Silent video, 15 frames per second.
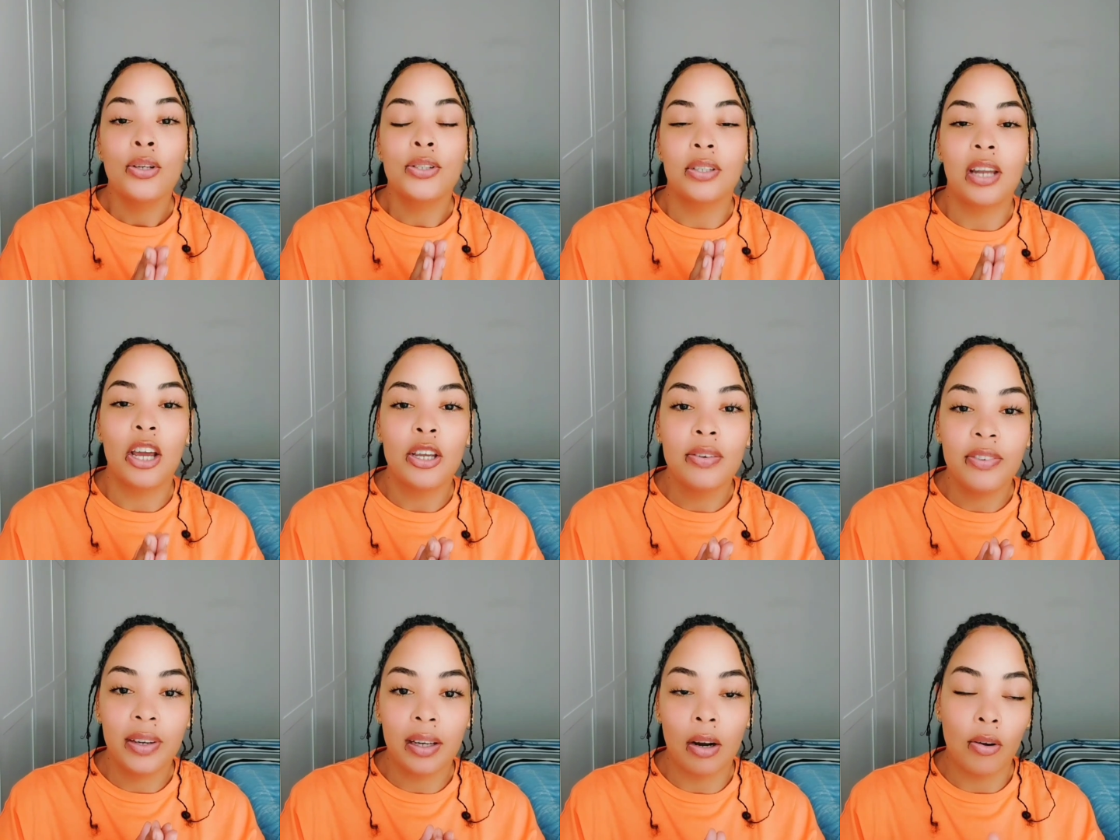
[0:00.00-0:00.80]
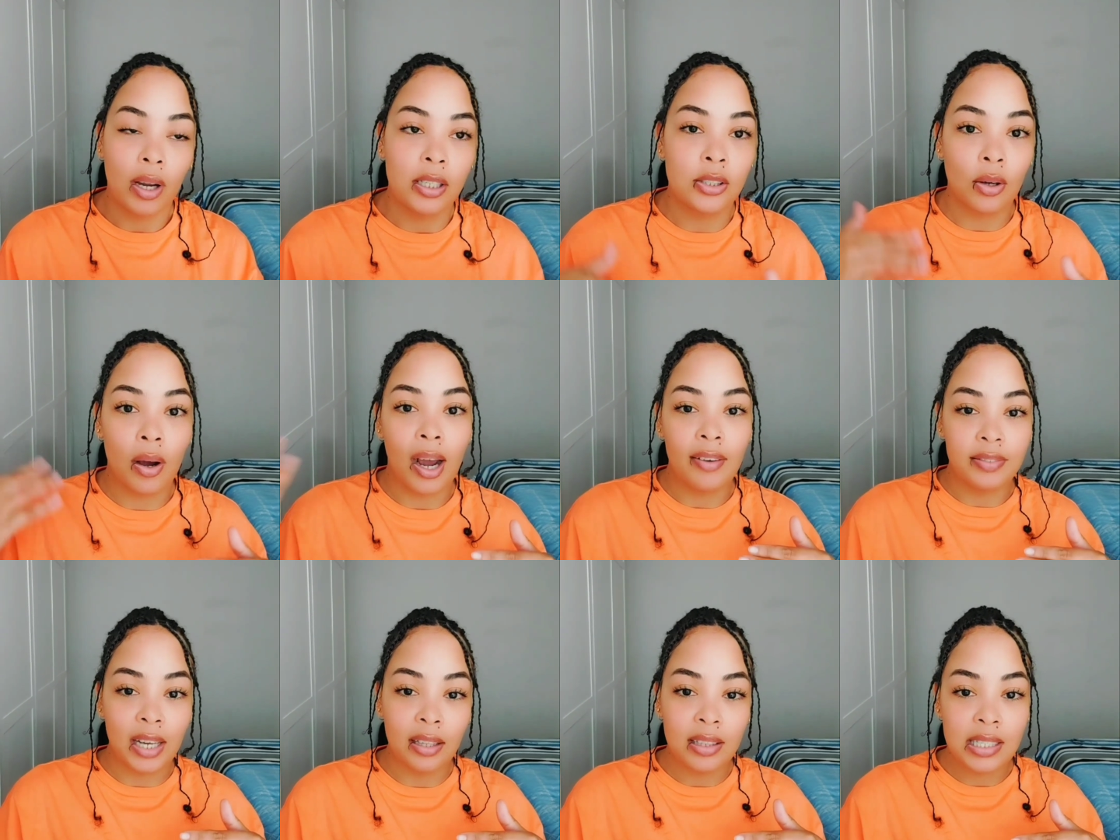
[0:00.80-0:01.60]
So now you figure, okay, so
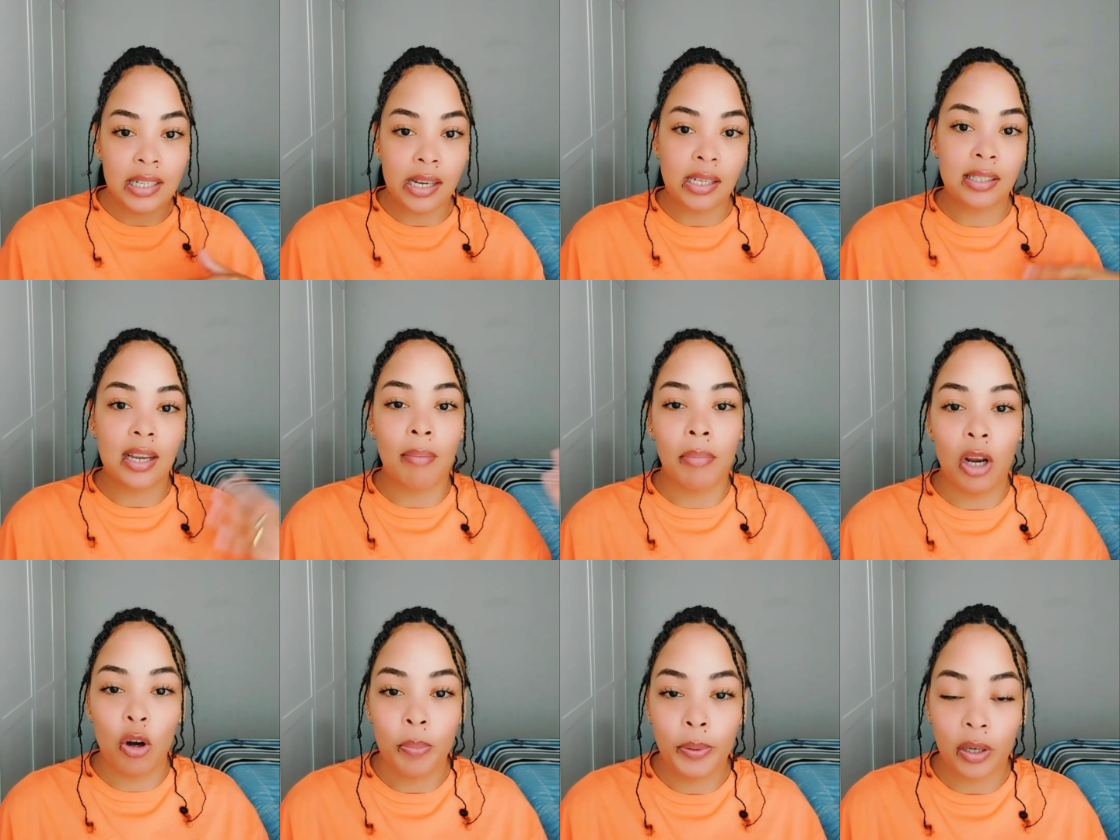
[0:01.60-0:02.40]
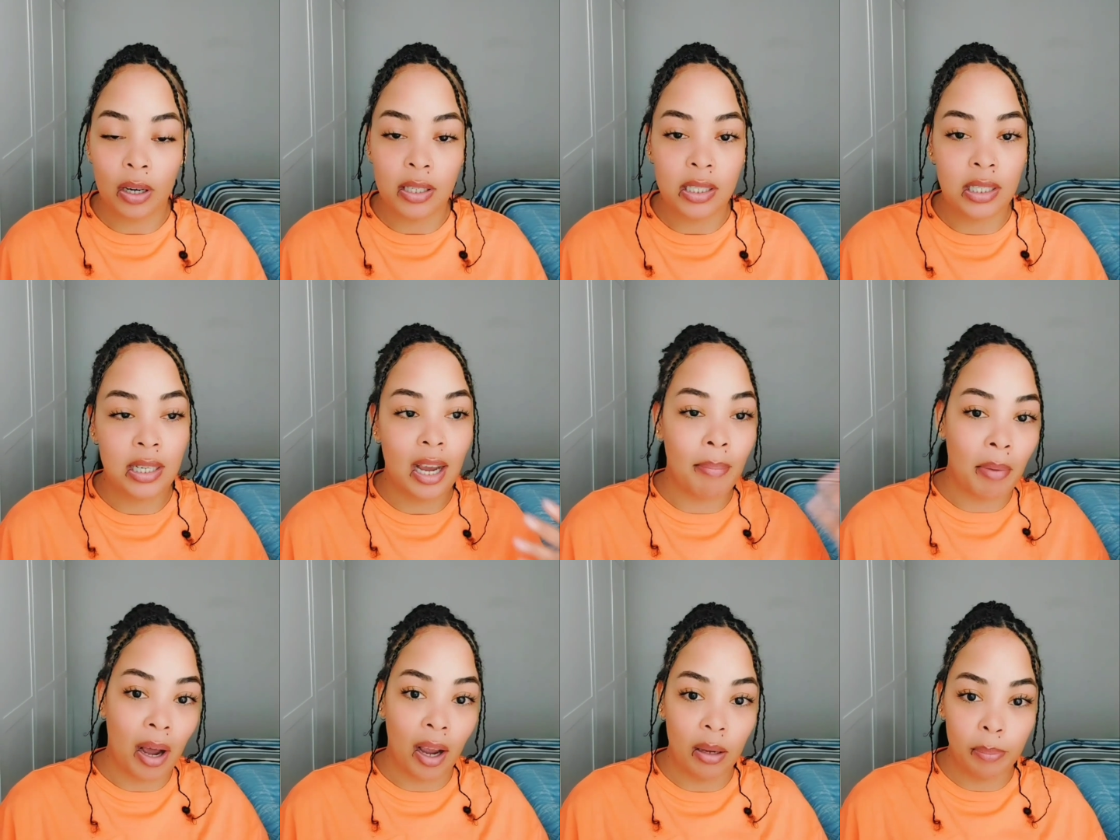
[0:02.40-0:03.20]
I've done the test, I'm low porosity,
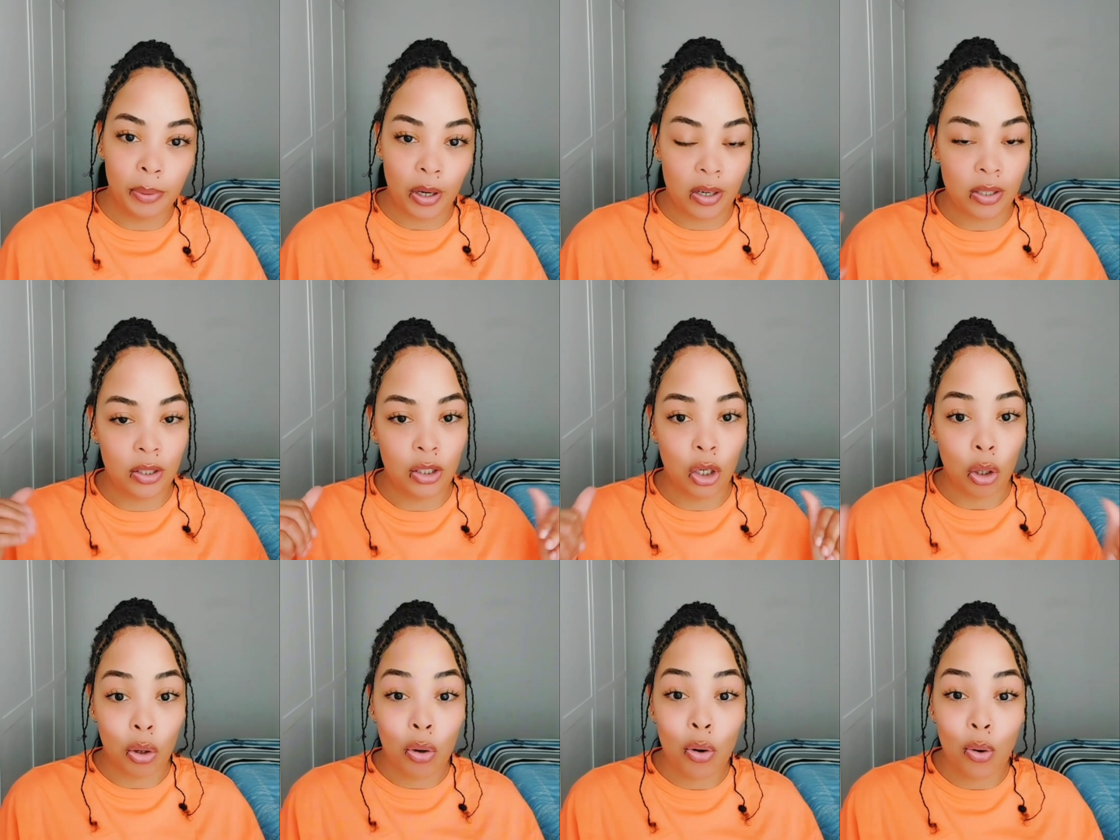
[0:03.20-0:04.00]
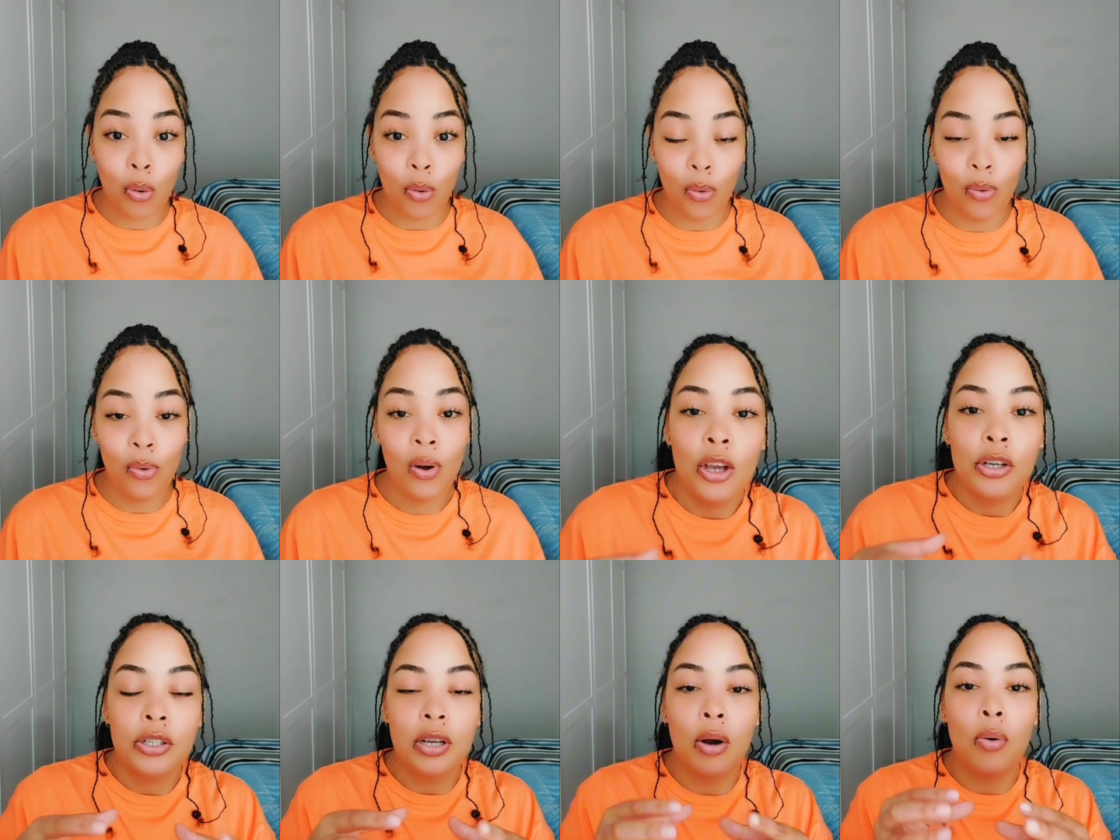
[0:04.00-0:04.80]
I'm high porosity. Cool.
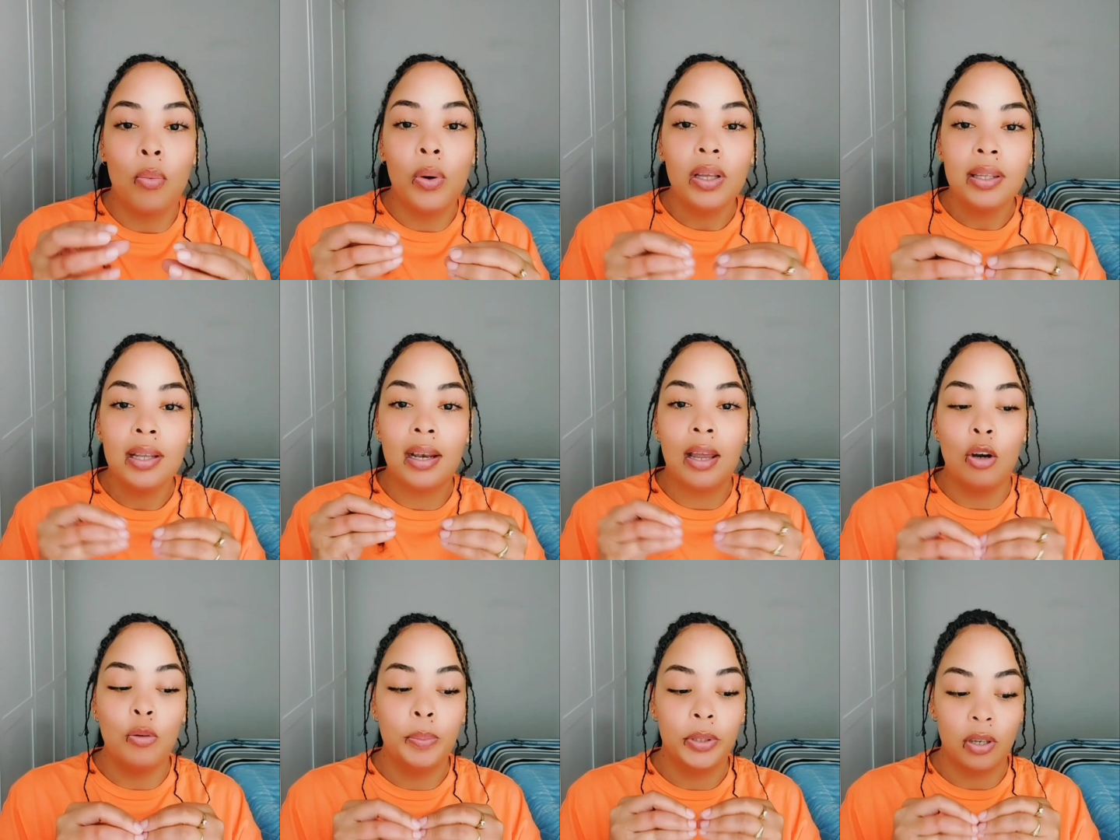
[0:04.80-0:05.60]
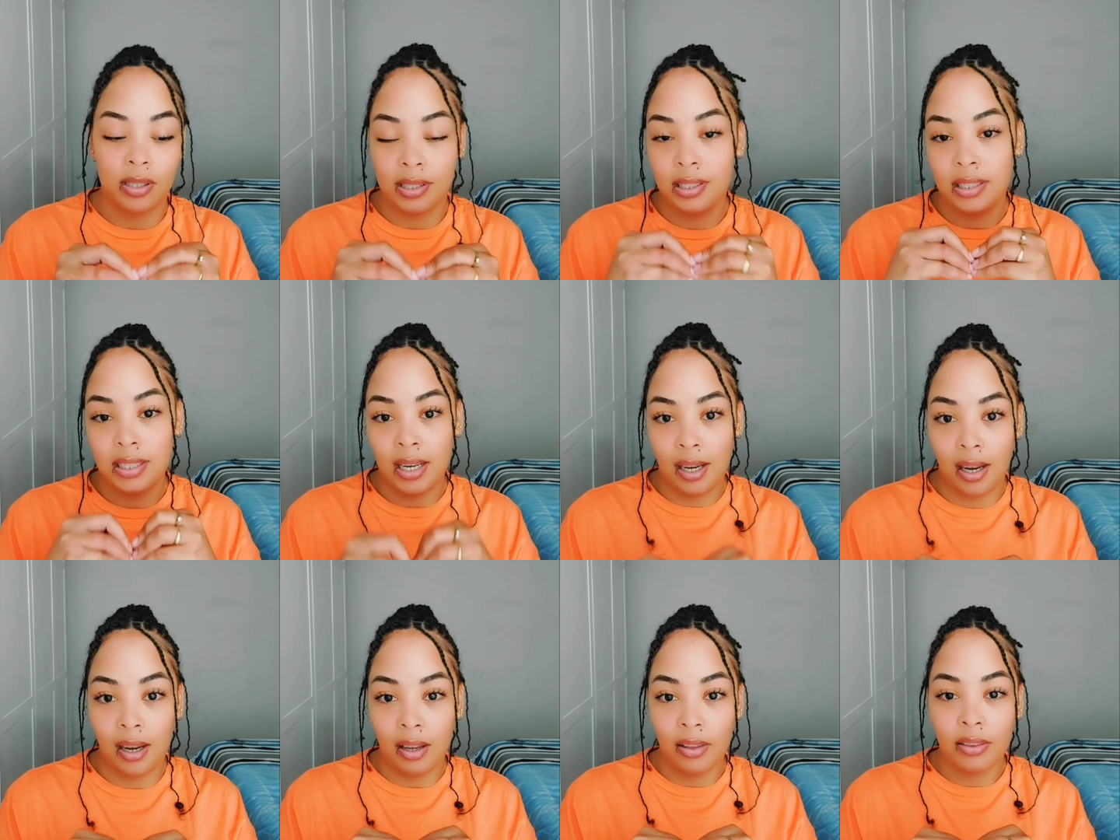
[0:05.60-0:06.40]
So with low porosity
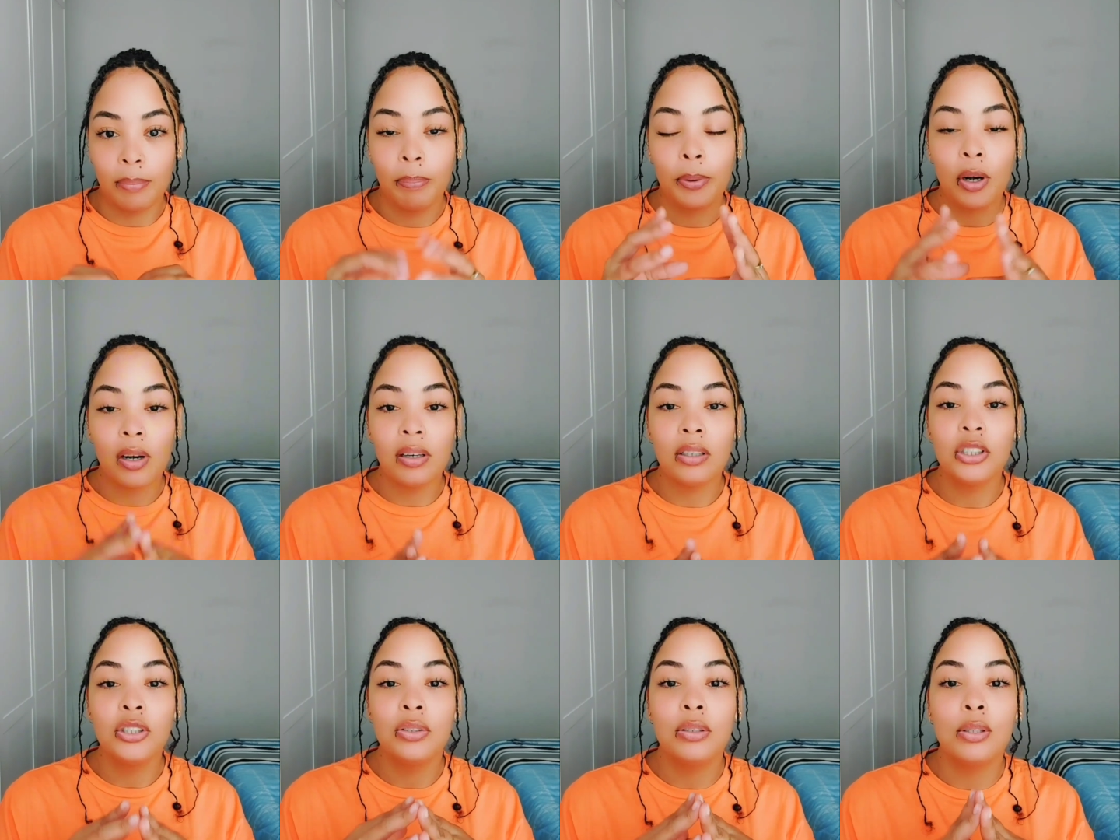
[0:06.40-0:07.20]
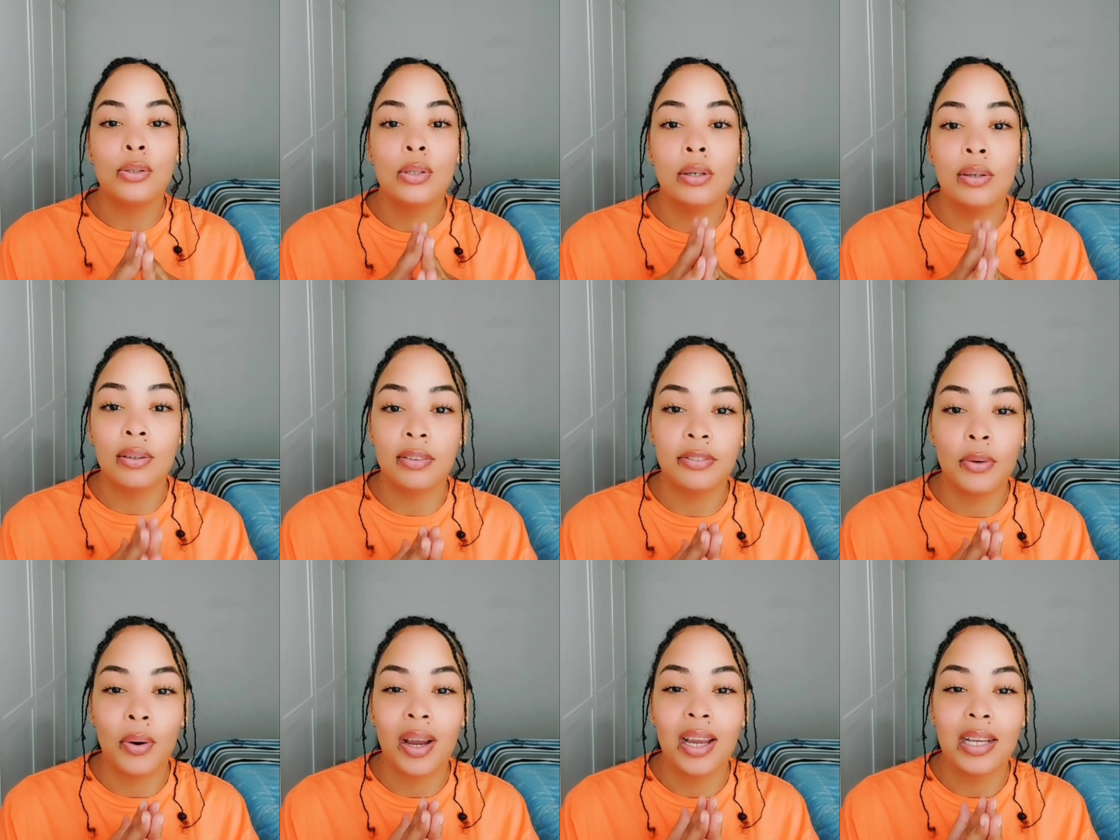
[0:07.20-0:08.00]
hair, the products you need to look
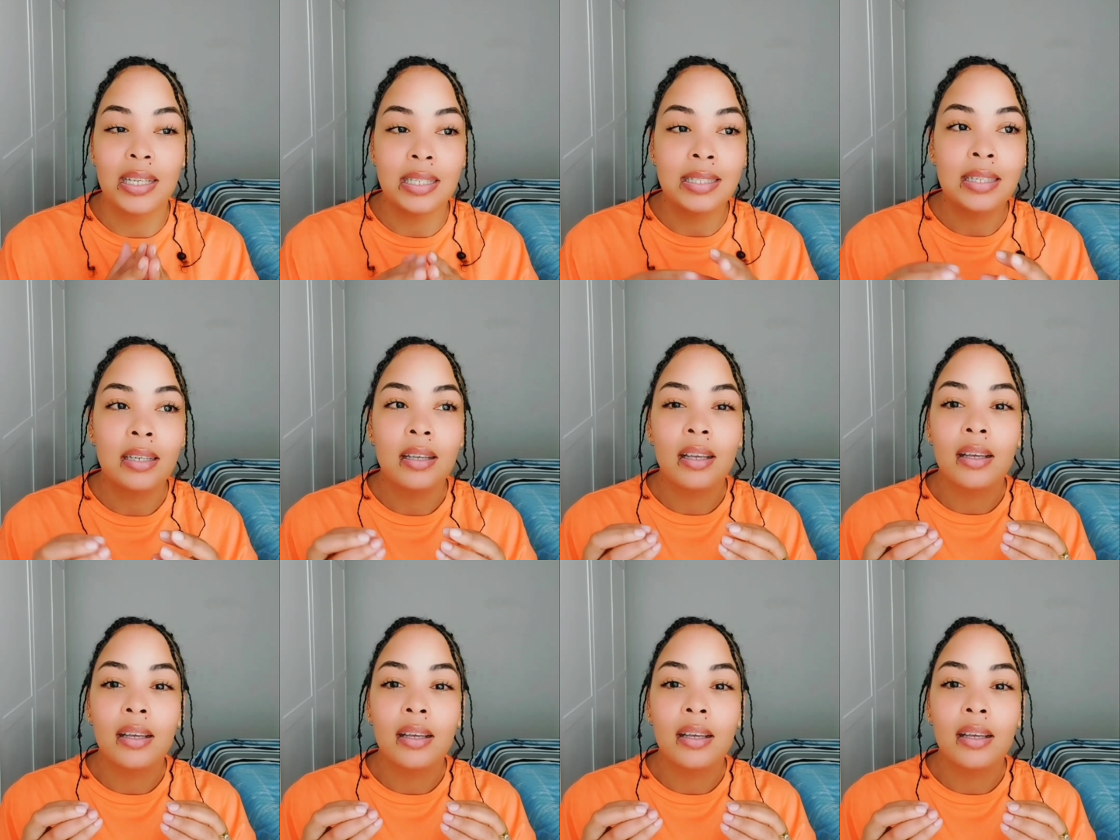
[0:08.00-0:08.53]
for is